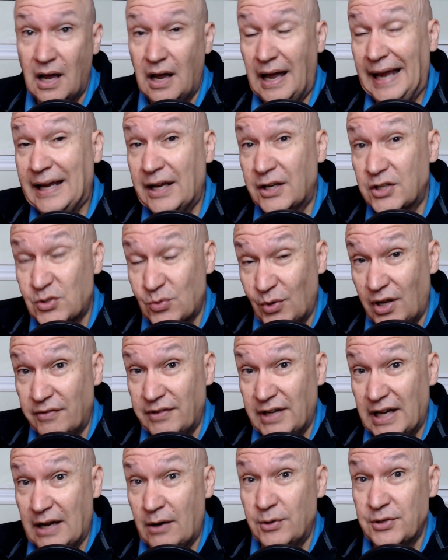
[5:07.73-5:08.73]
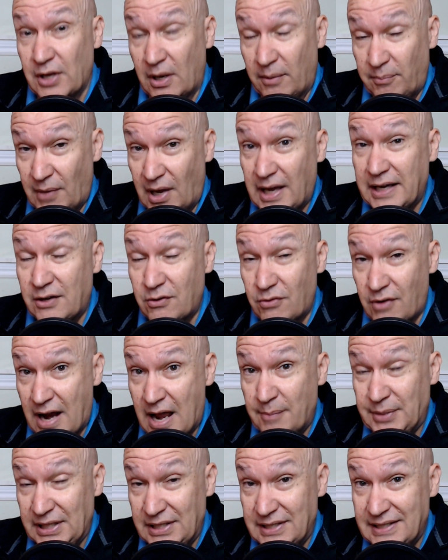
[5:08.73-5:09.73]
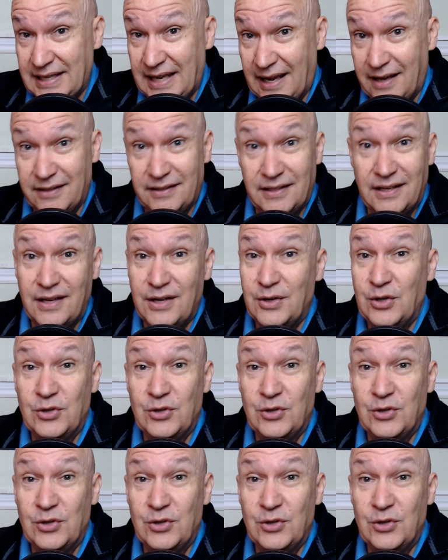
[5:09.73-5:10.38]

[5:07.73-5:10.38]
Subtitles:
I got 12 hours on my crappy skin,